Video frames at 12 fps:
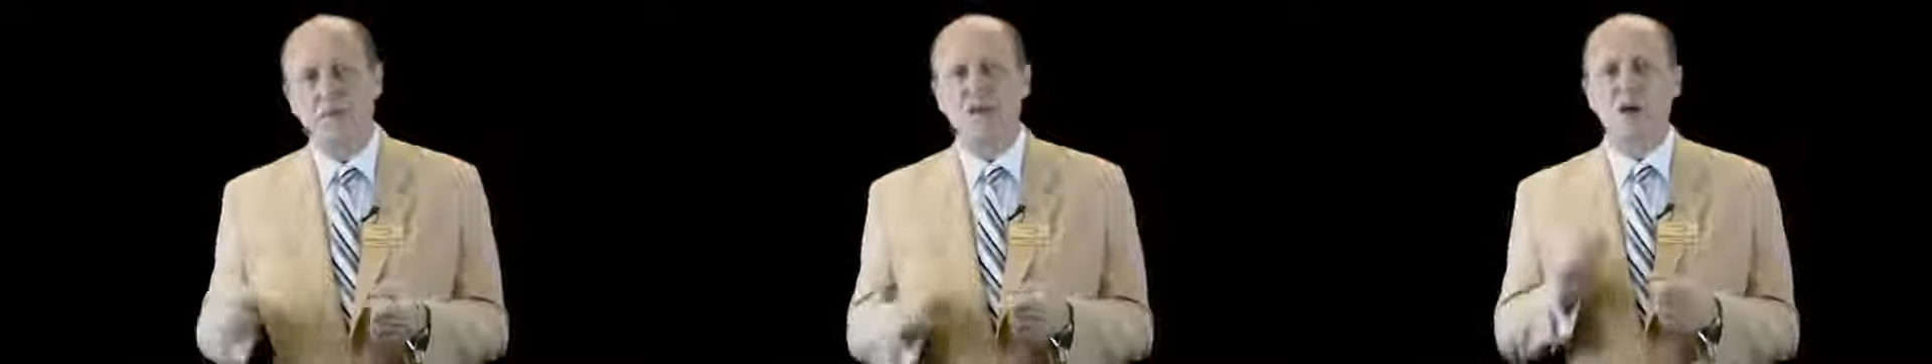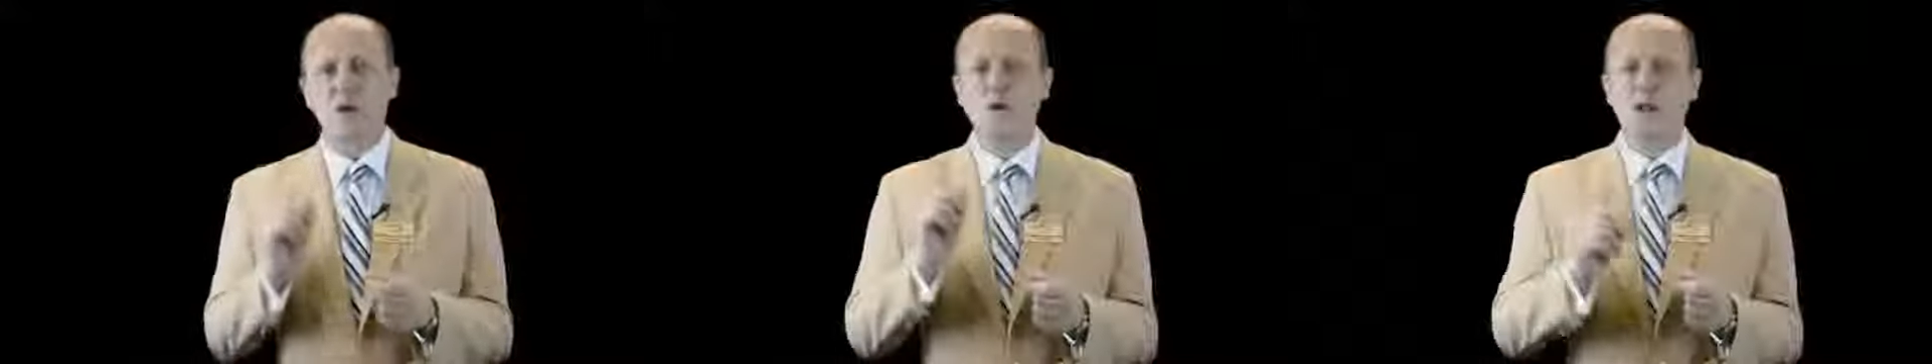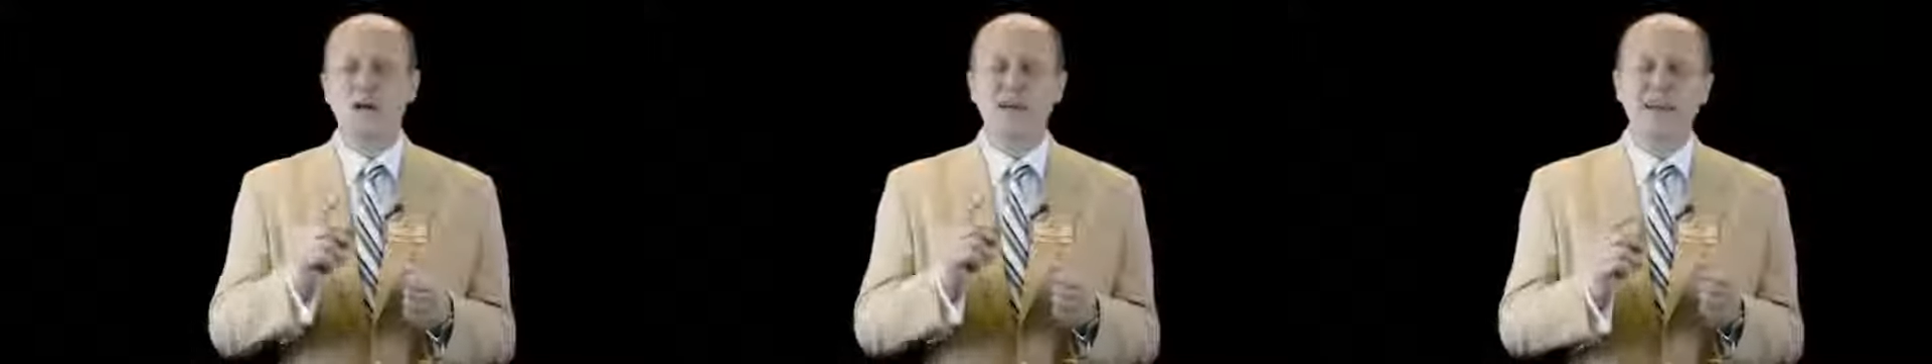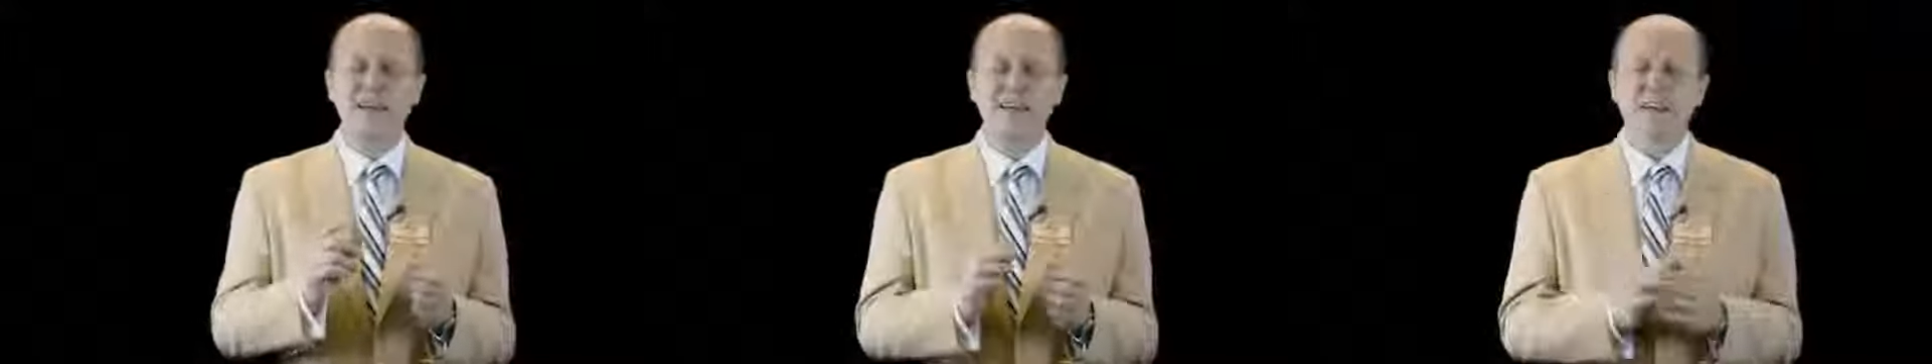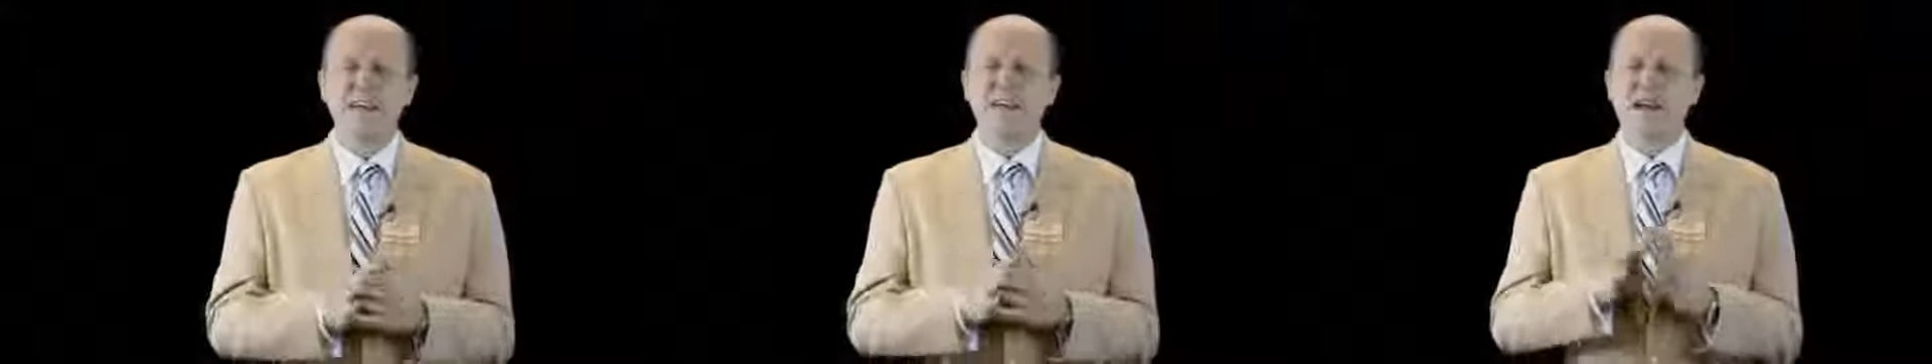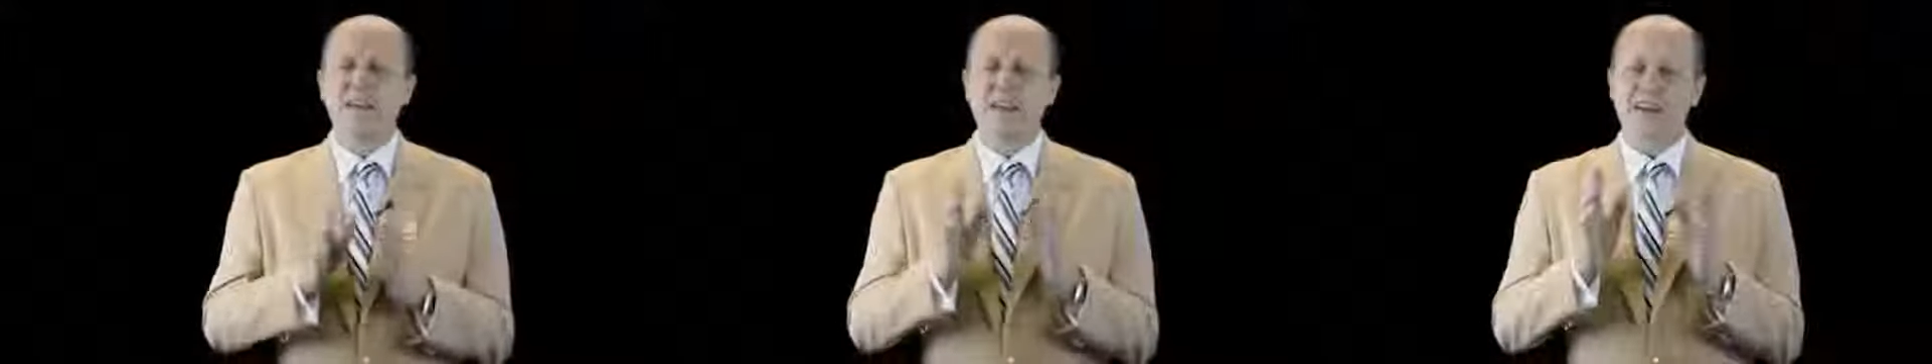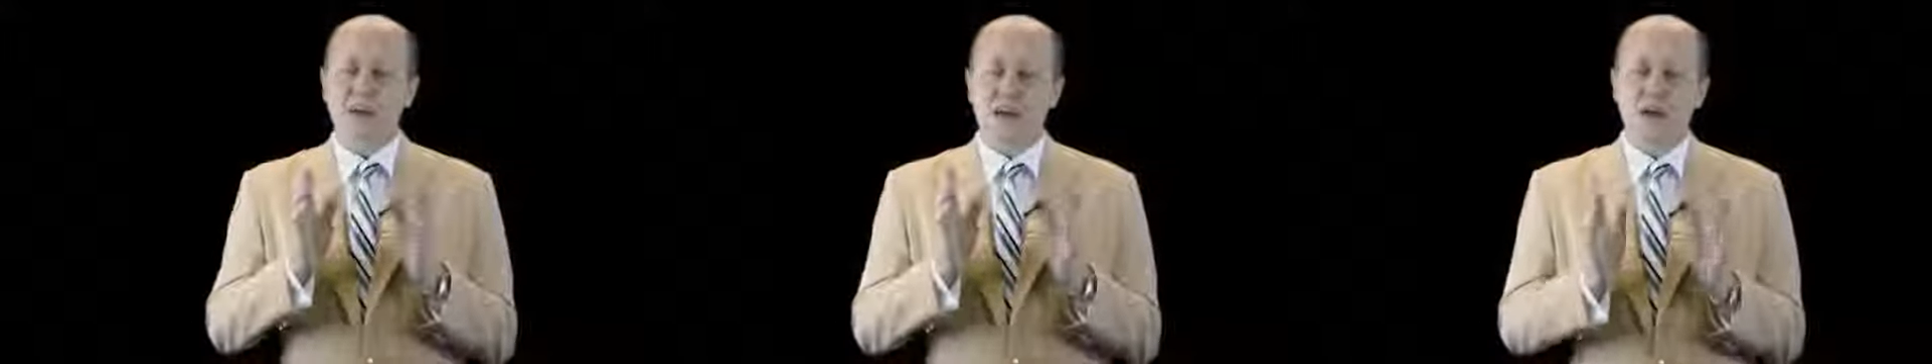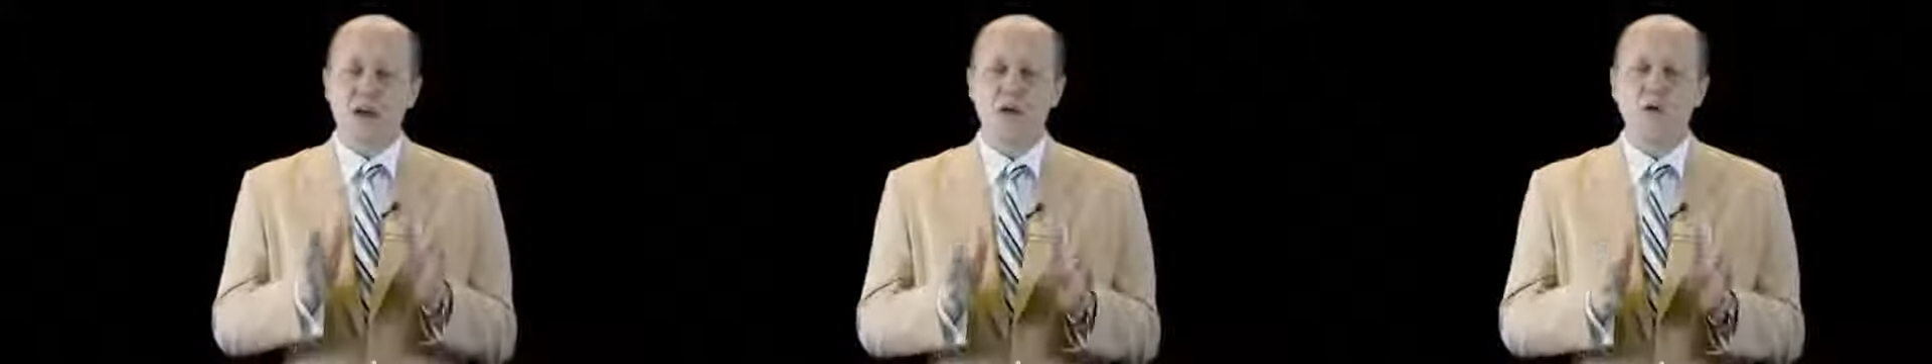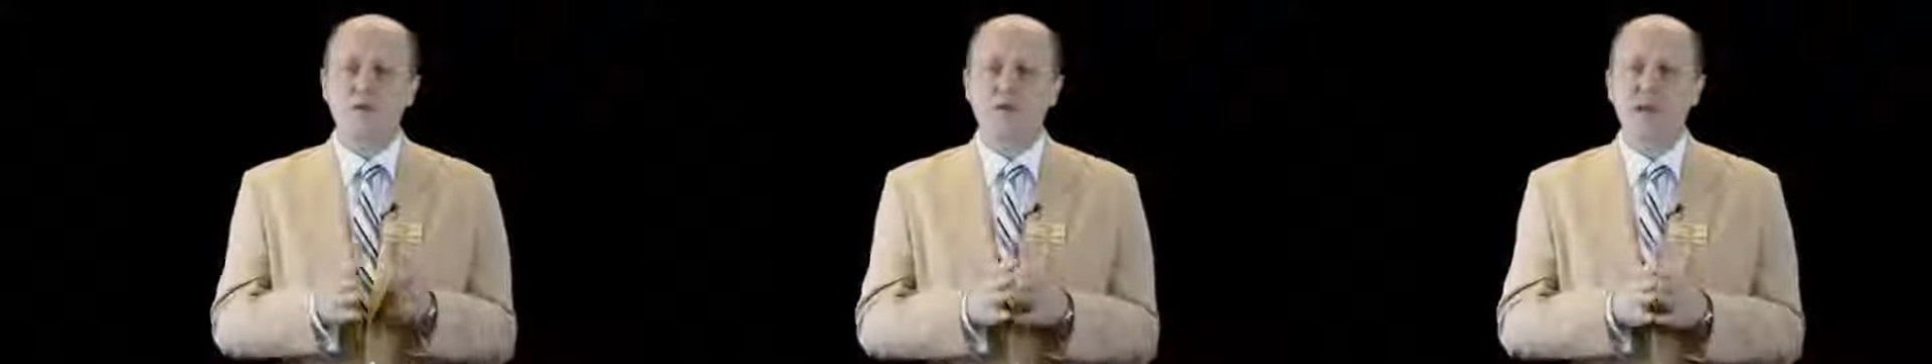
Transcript: Go log in and then a local